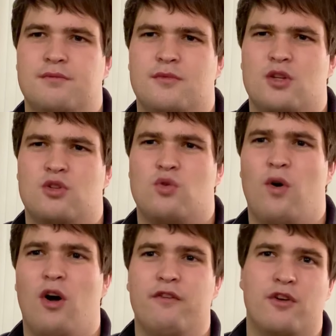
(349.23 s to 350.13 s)

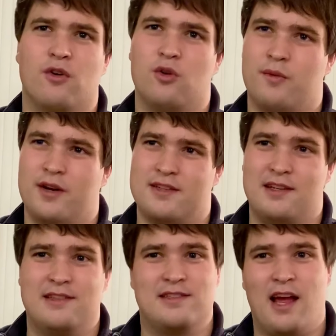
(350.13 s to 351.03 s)
12-year-old when it's on
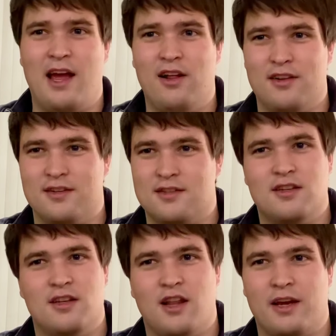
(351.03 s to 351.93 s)
sale is
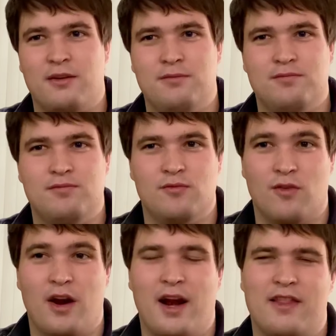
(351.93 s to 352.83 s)
like
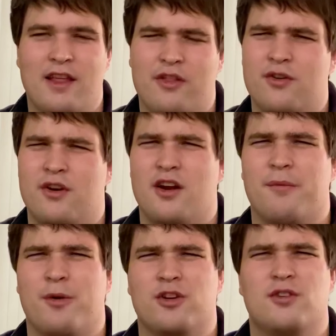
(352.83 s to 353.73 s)
right at that $30
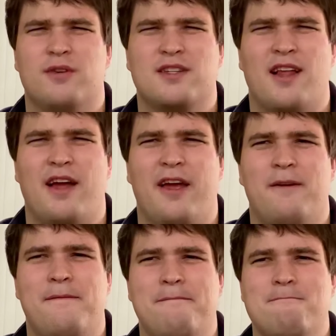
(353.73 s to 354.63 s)
mark. So it's like,
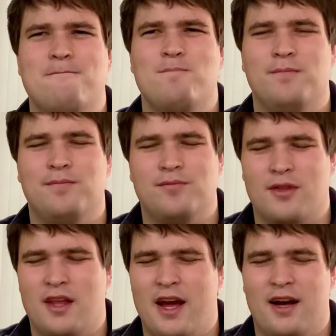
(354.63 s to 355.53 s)

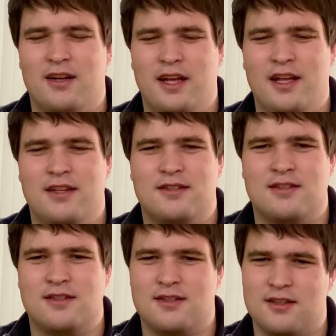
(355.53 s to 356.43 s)
yeah,
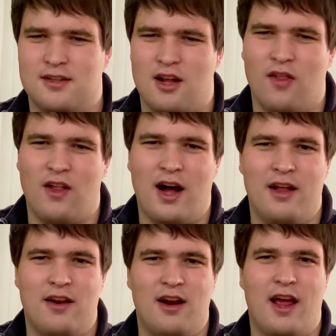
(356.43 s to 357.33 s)
it's a lot.
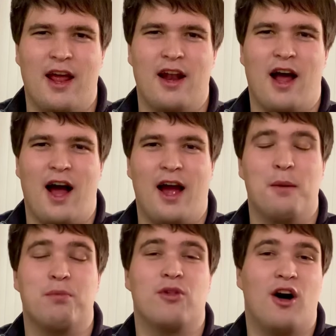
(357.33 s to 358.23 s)
And I
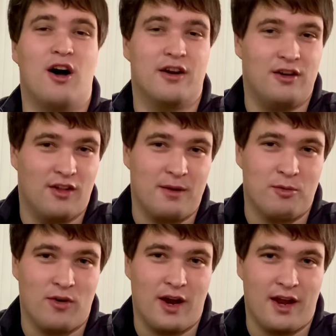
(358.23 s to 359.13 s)
applaud Glen
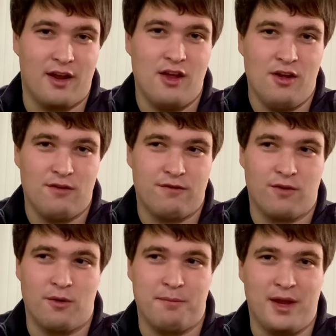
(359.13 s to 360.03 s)
Moray for
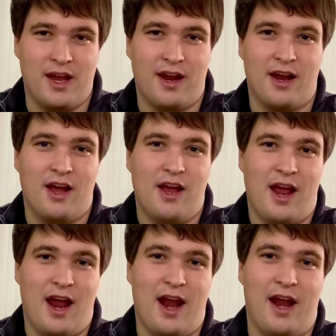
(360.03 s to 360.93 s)
being
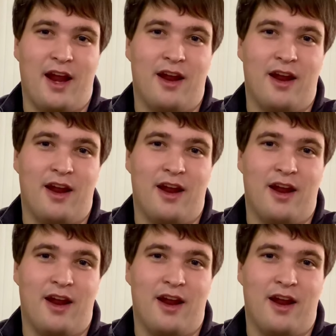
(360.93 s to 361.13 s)
a